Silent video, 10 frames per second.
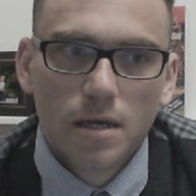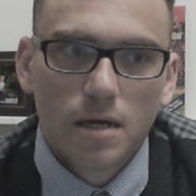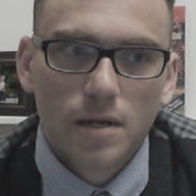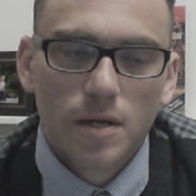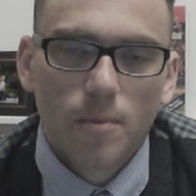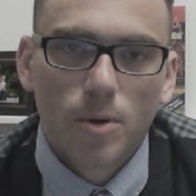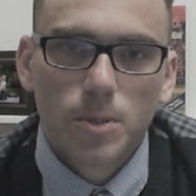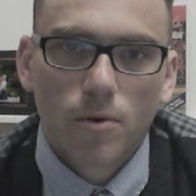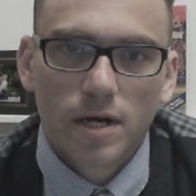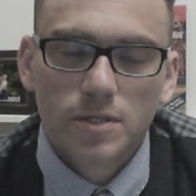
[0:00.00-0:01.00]
A number of
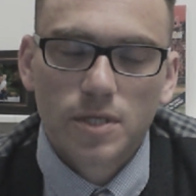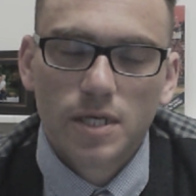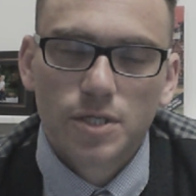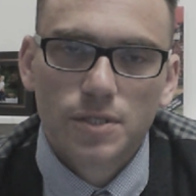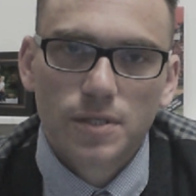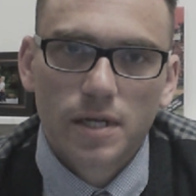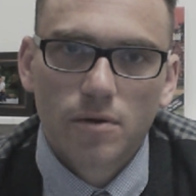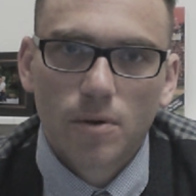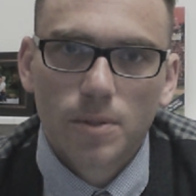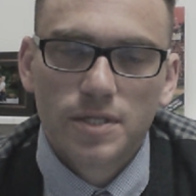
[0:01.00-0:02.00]
organizations, I
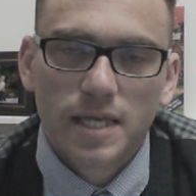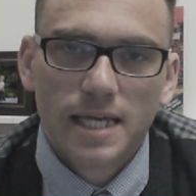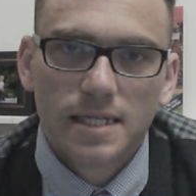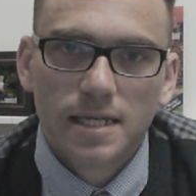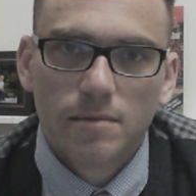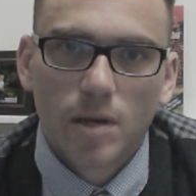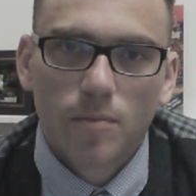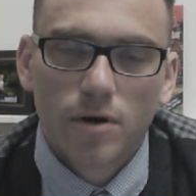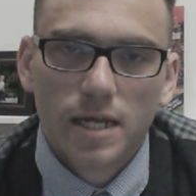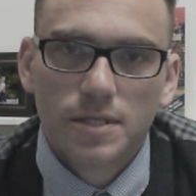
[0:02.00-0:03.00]
know at least 18
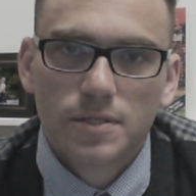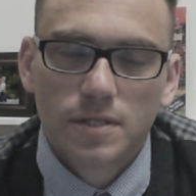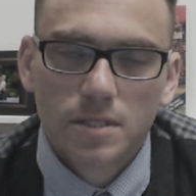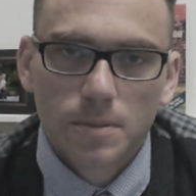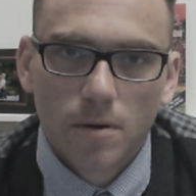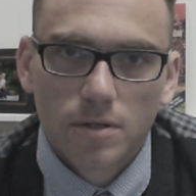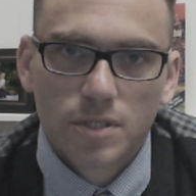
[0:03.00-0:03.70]
member agencies of ours,